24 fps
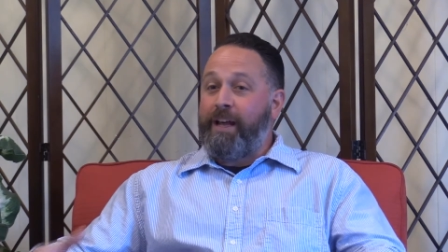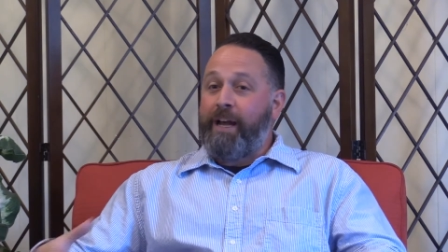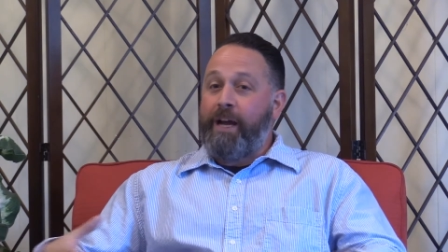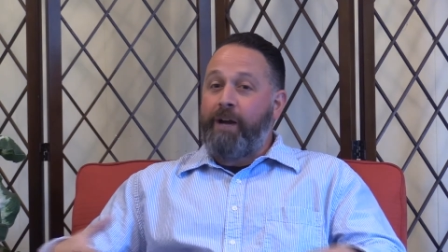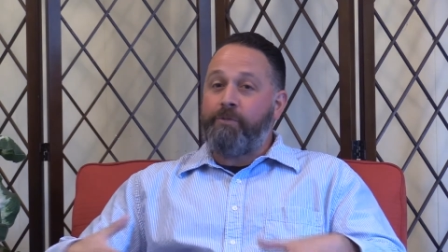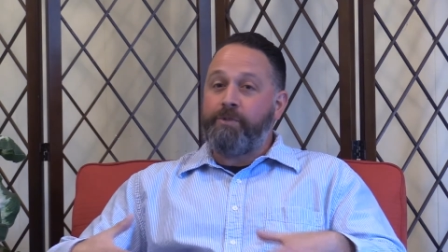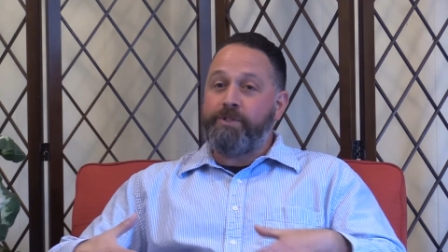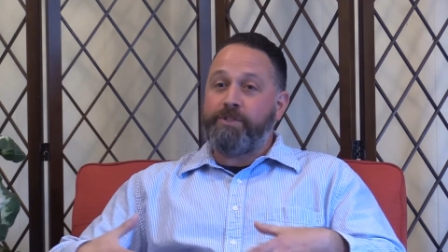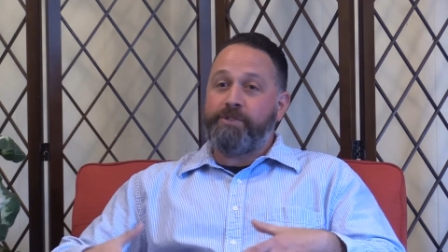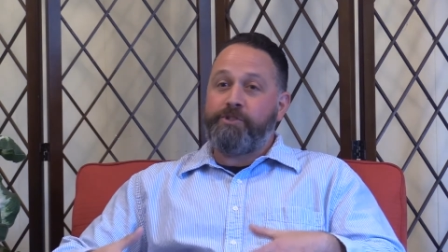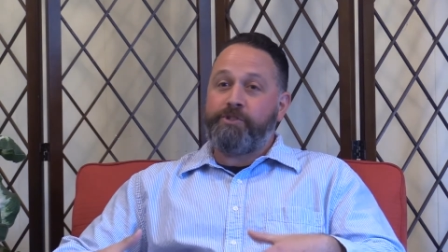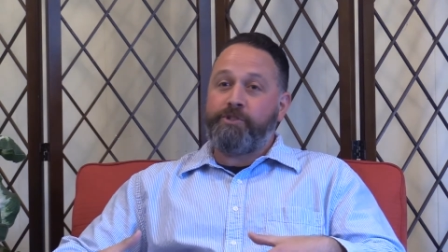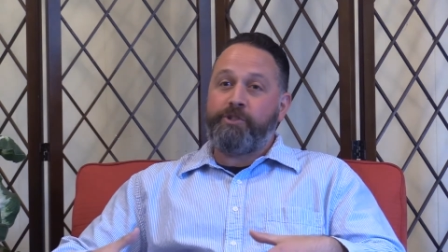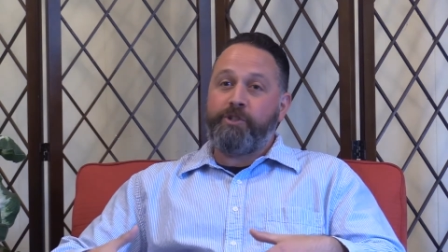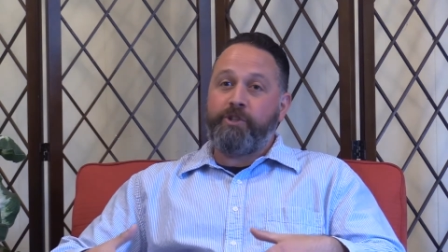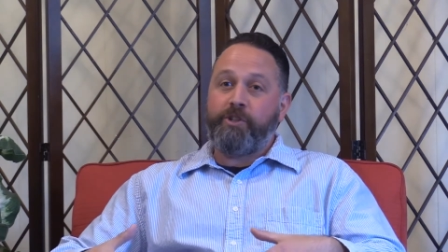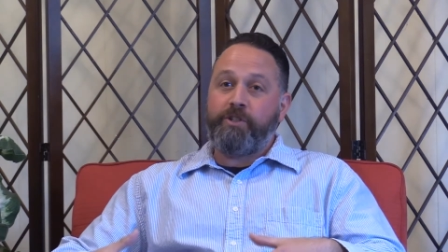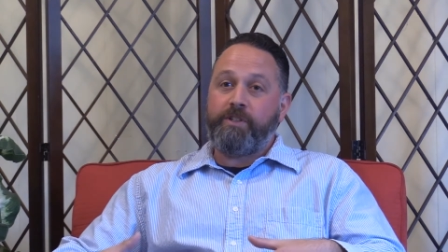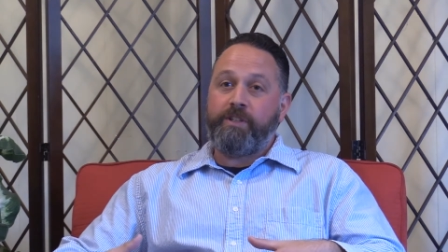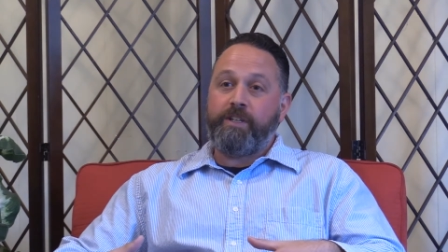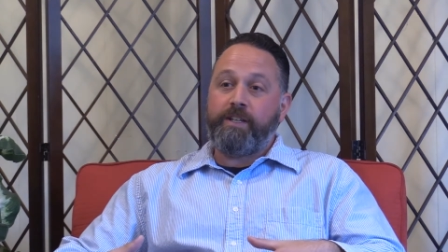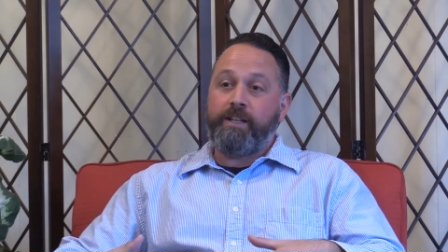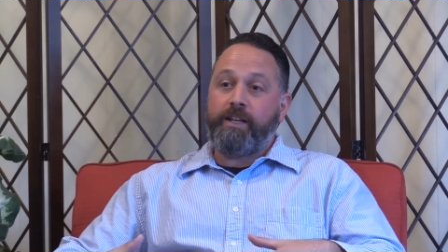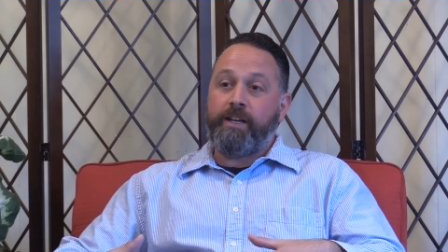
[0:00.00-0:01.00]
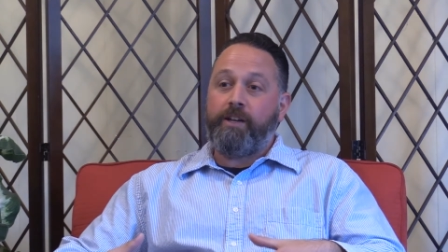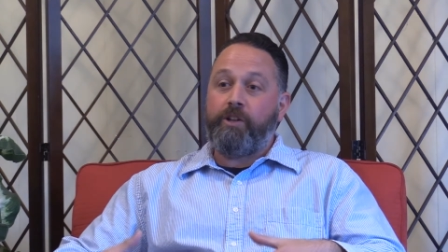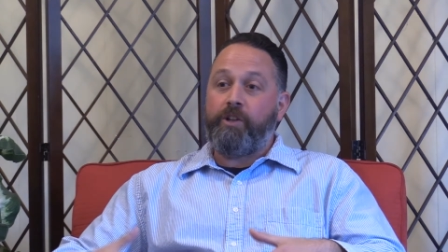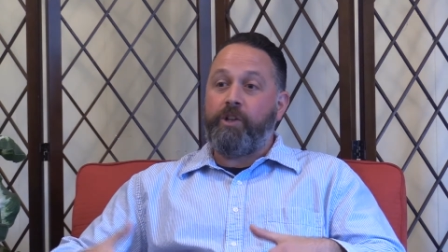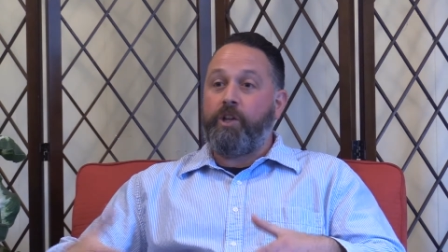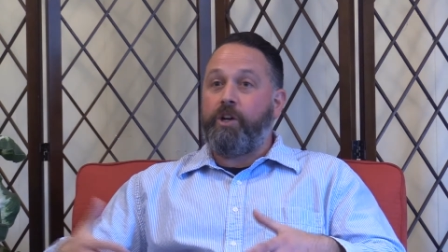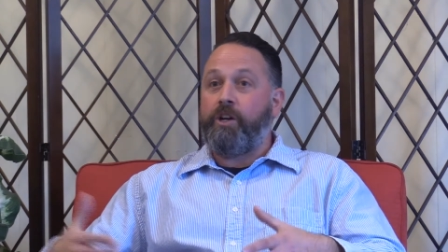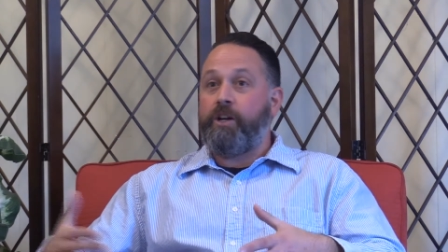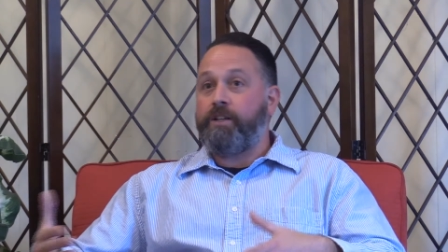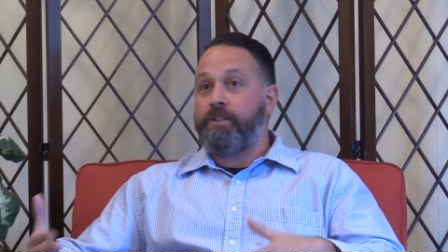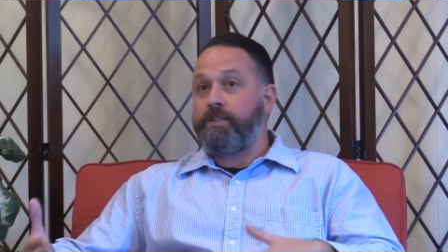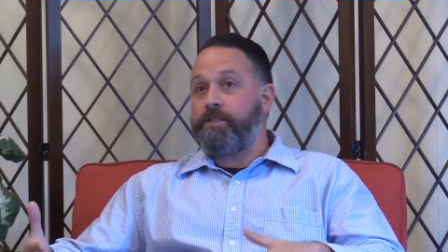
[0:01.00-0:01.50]
I wasn't sure how
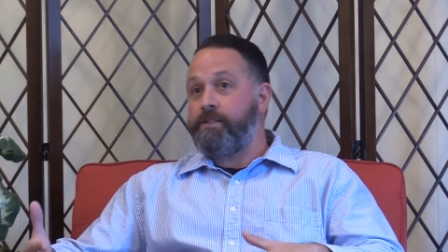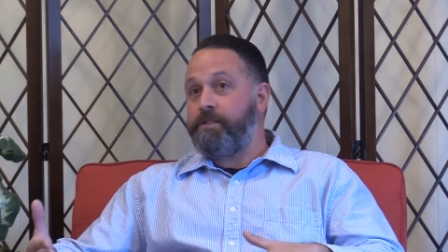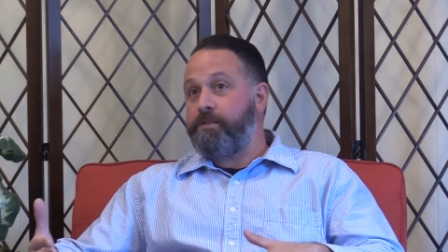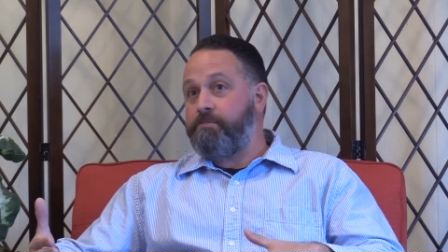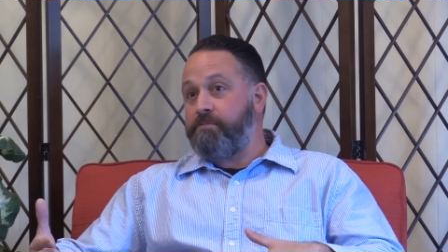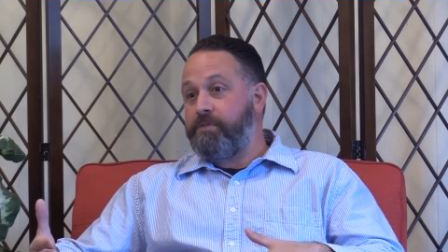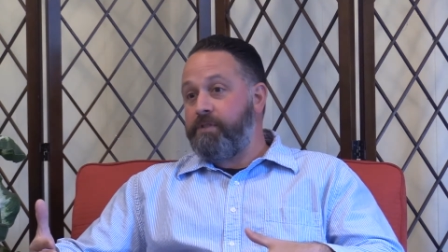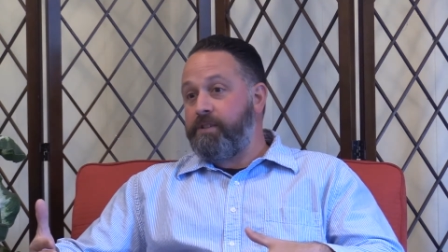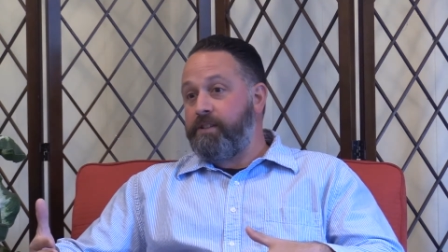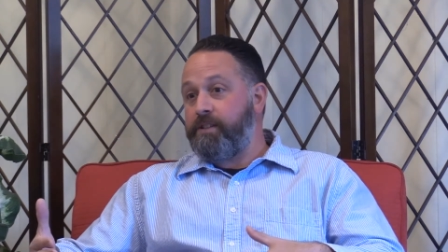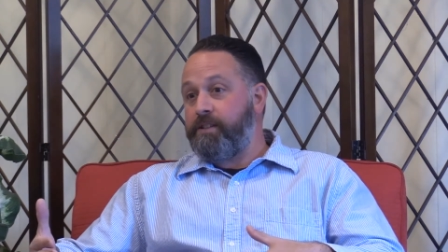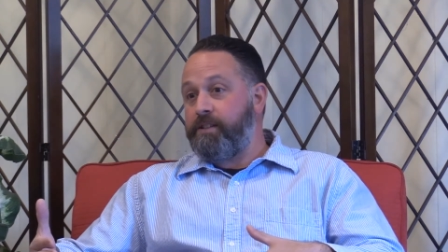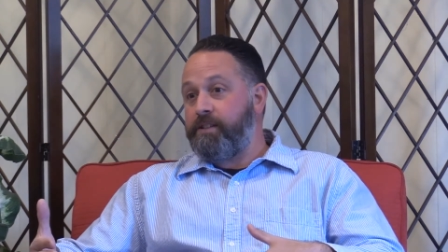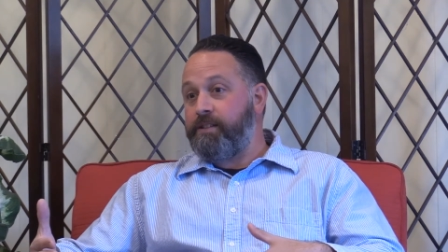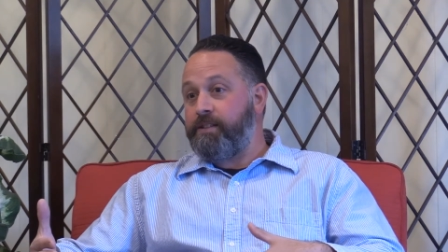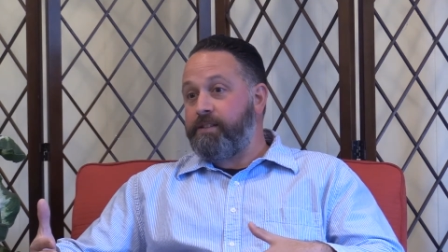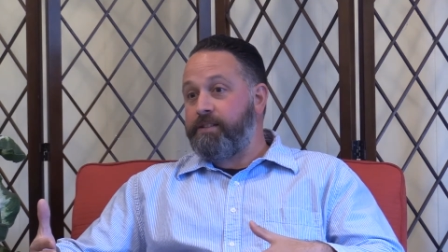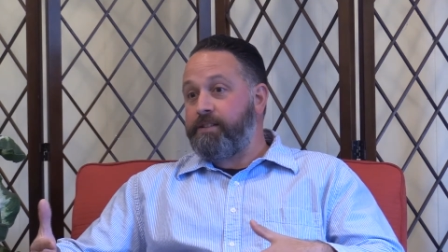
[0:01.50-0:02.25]
long it should be,